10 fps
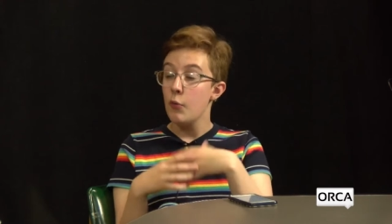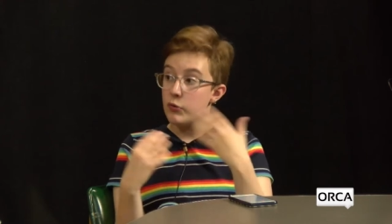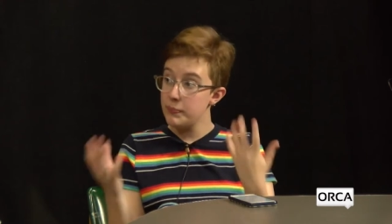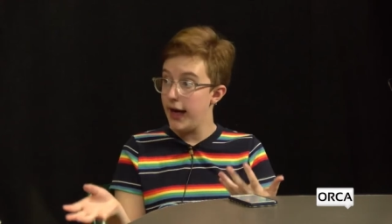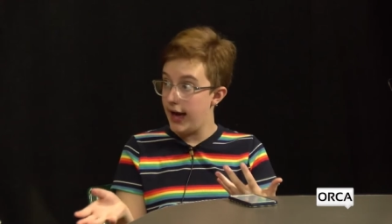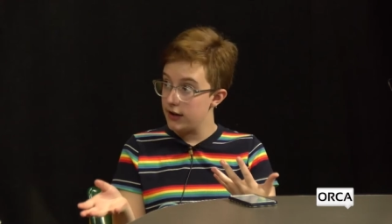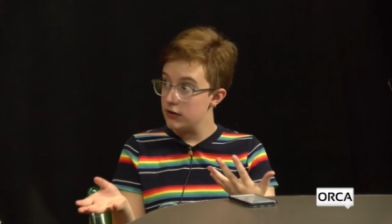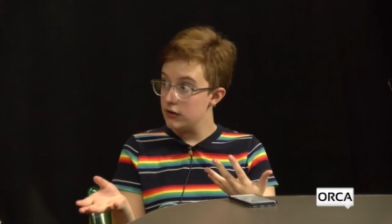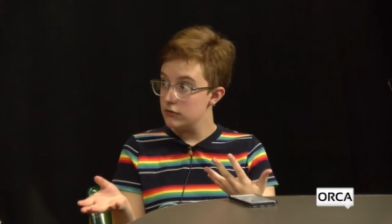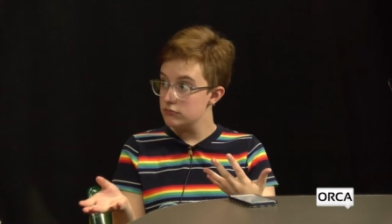was black.
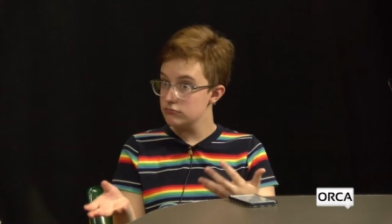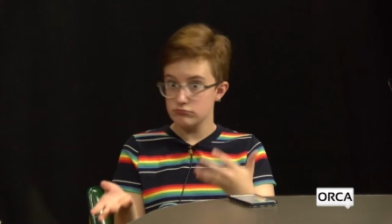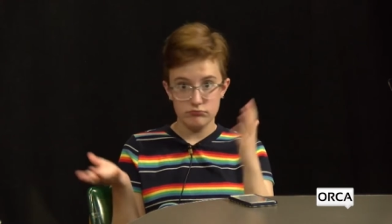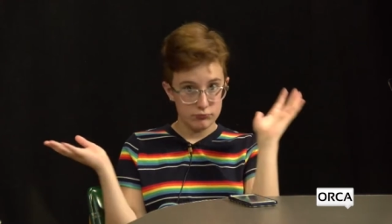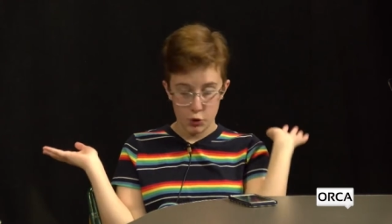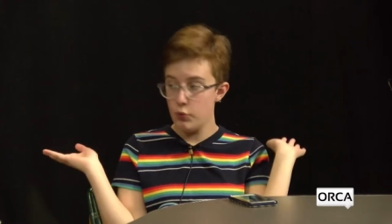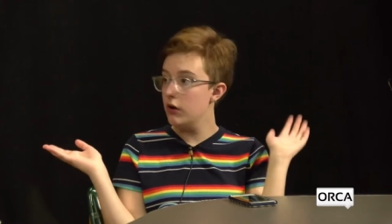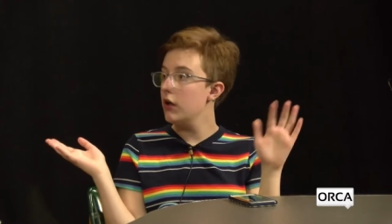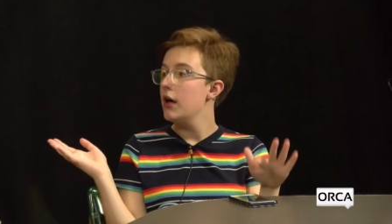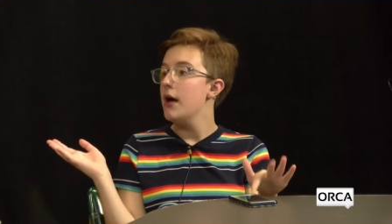
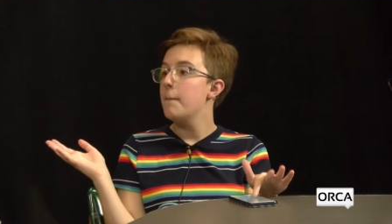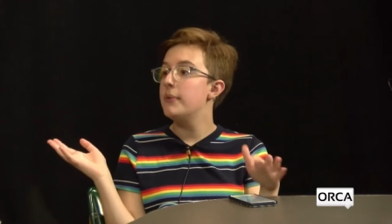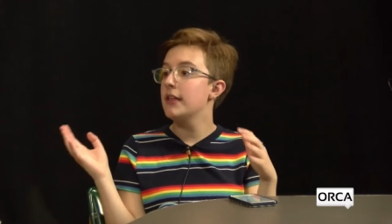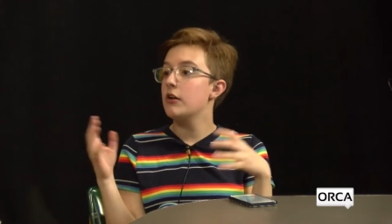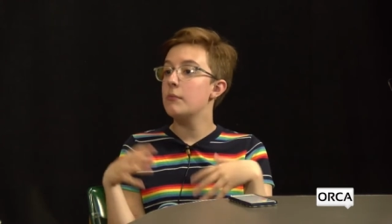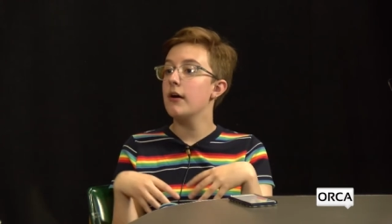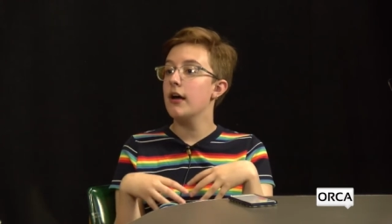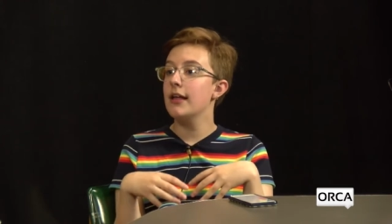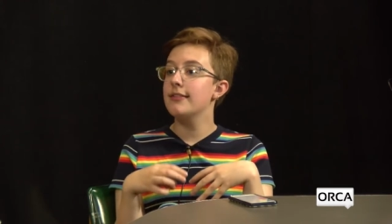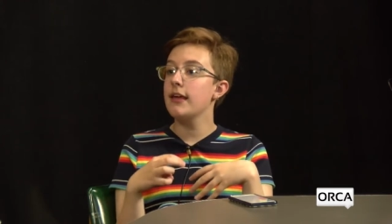Cool. But then Herm-
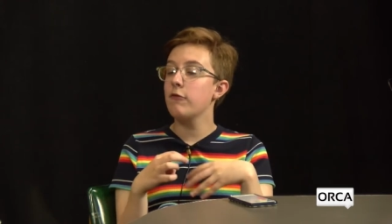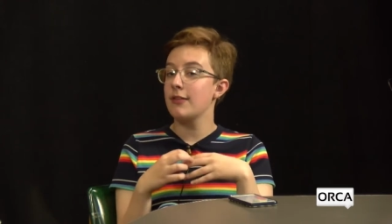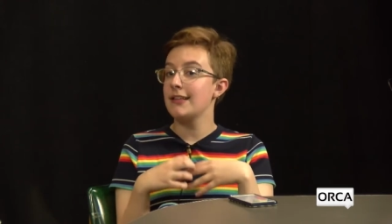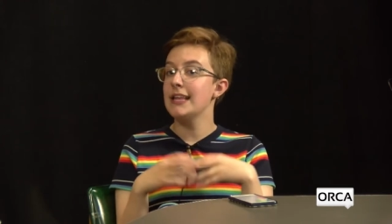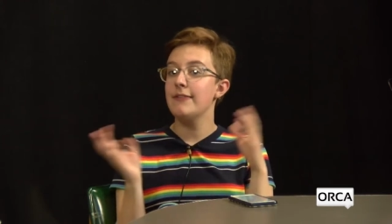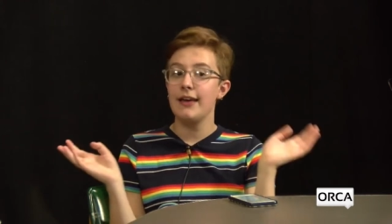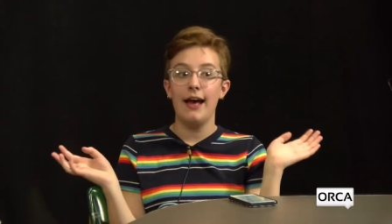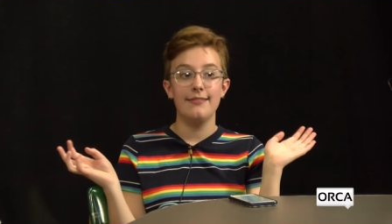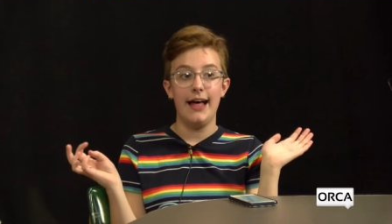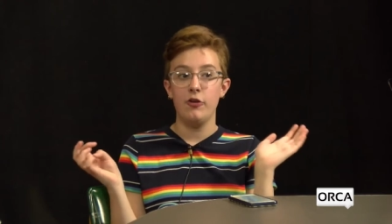instead of just like leaving it
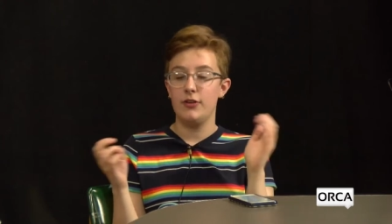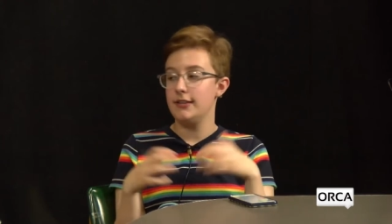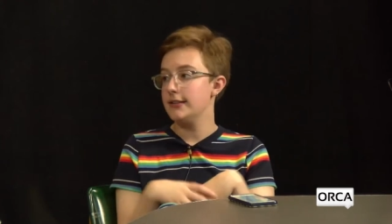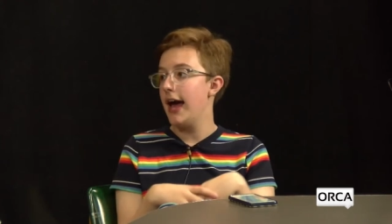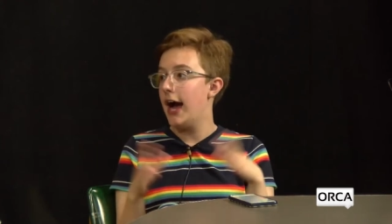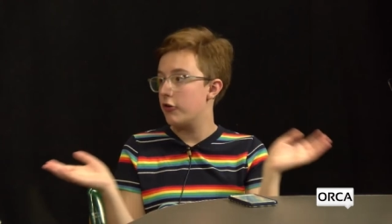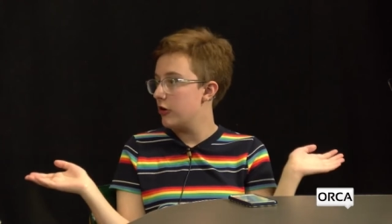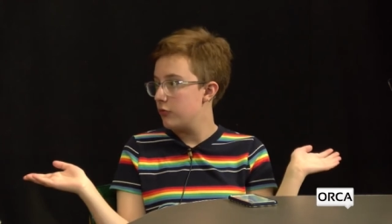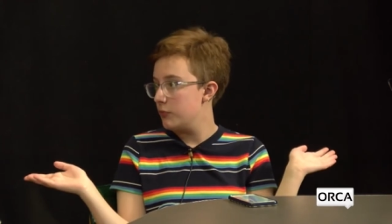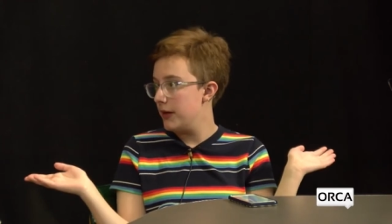as that, just saying like the
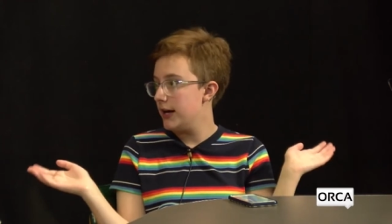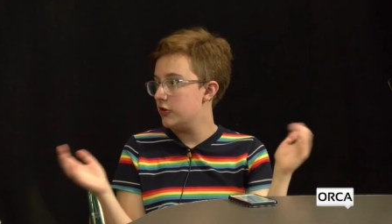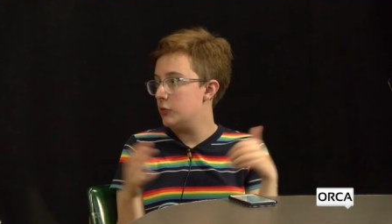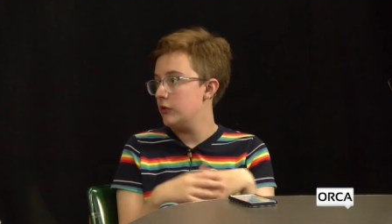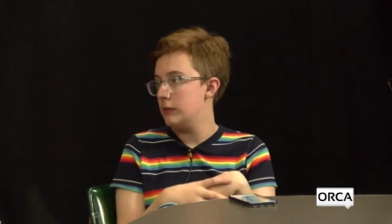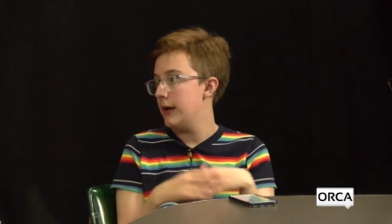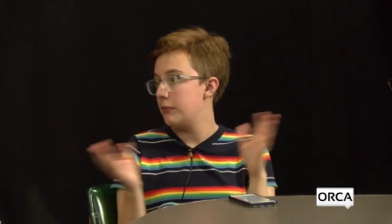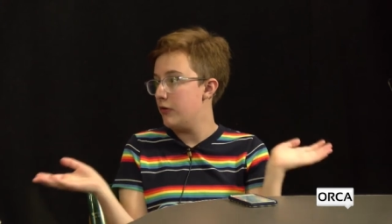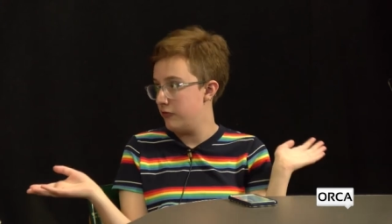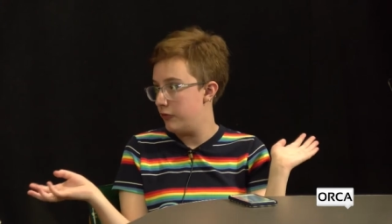actress was black because she was the best
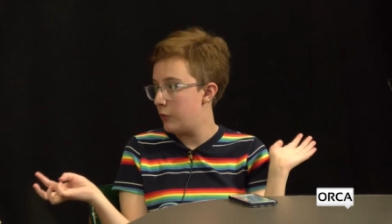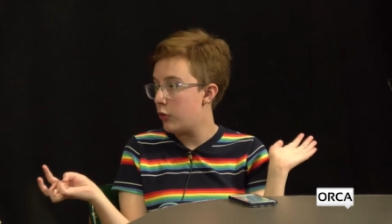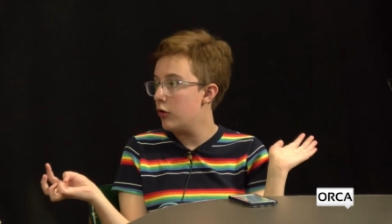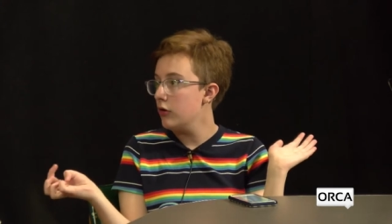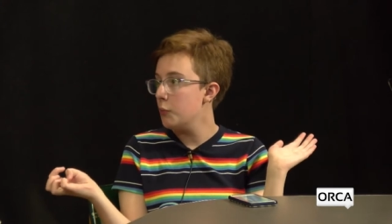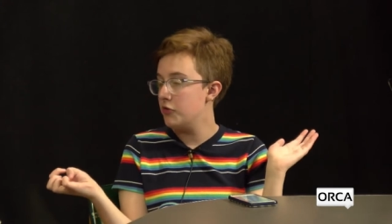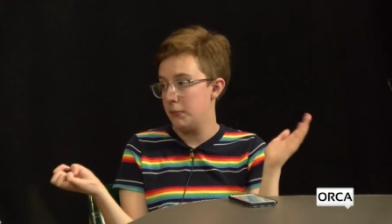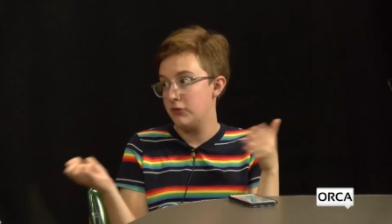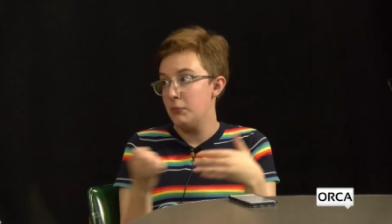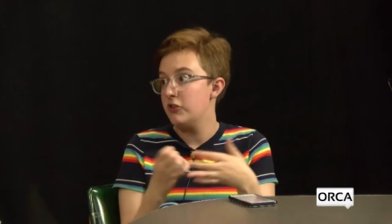person for the role, which
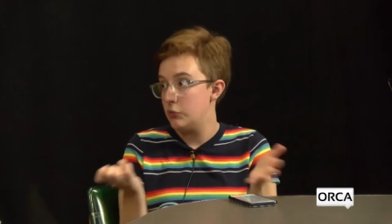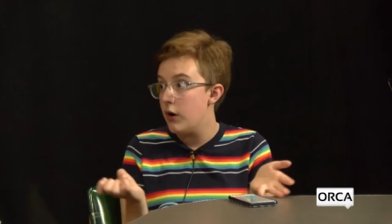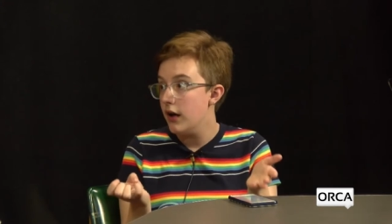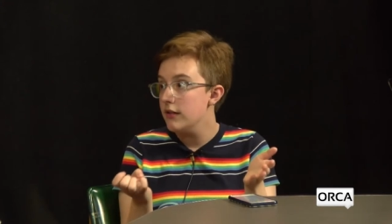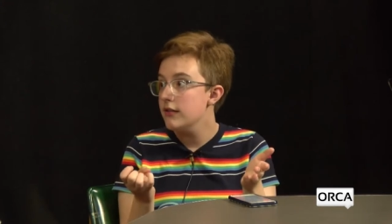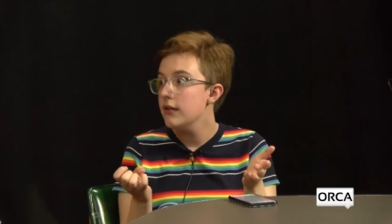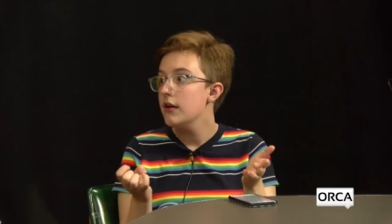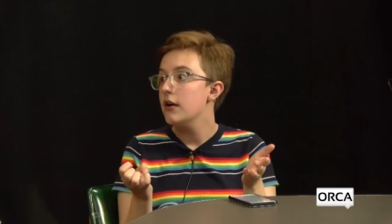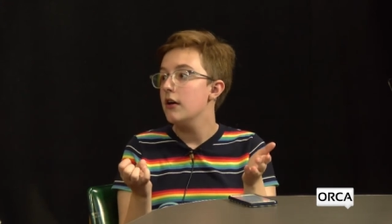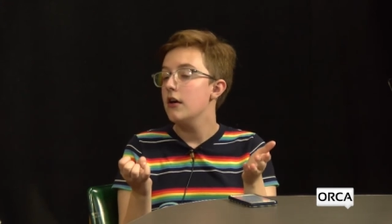I'm assuming she was.
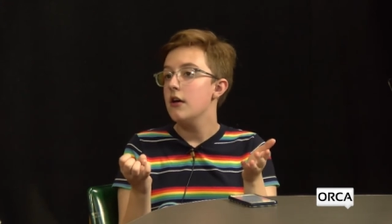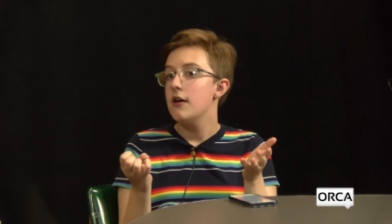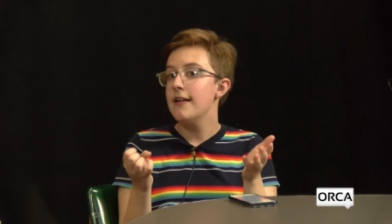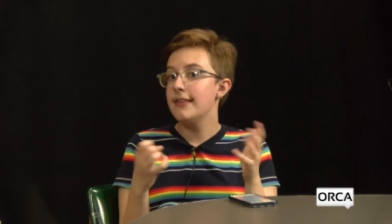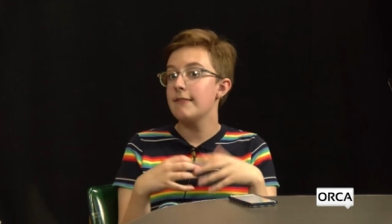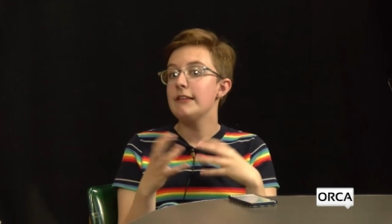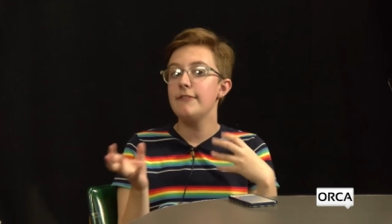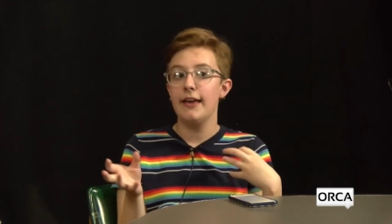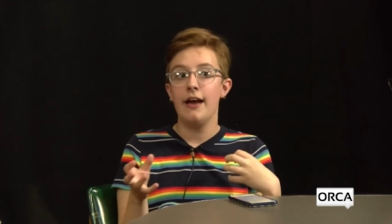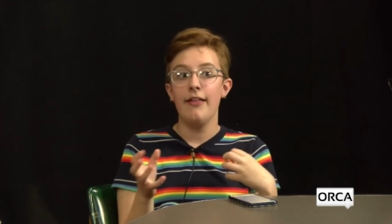Yeah. Instead of
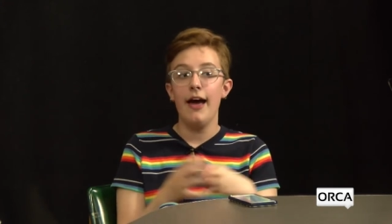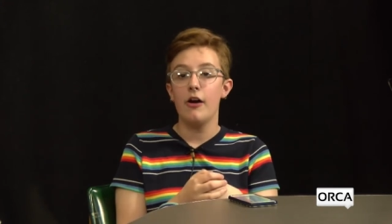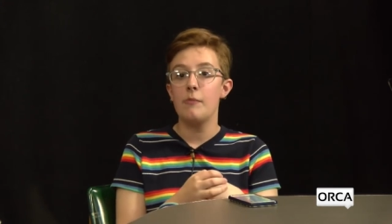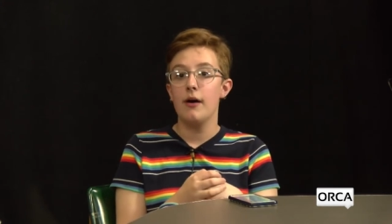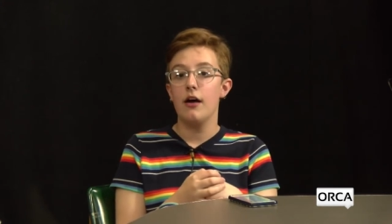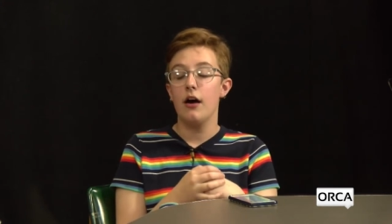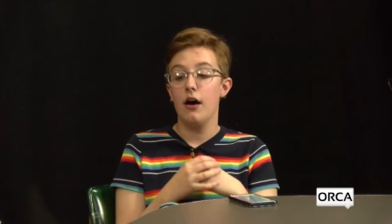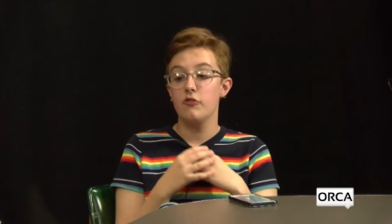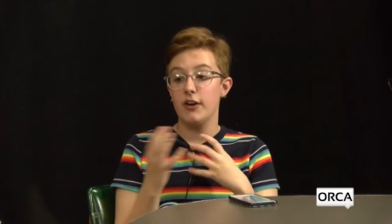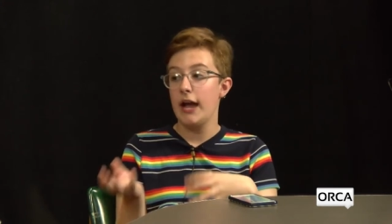leaving it at that, Herm-
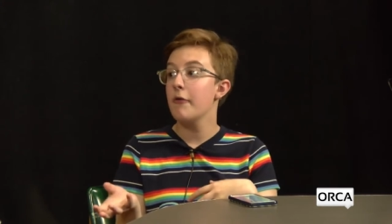uh, J.K.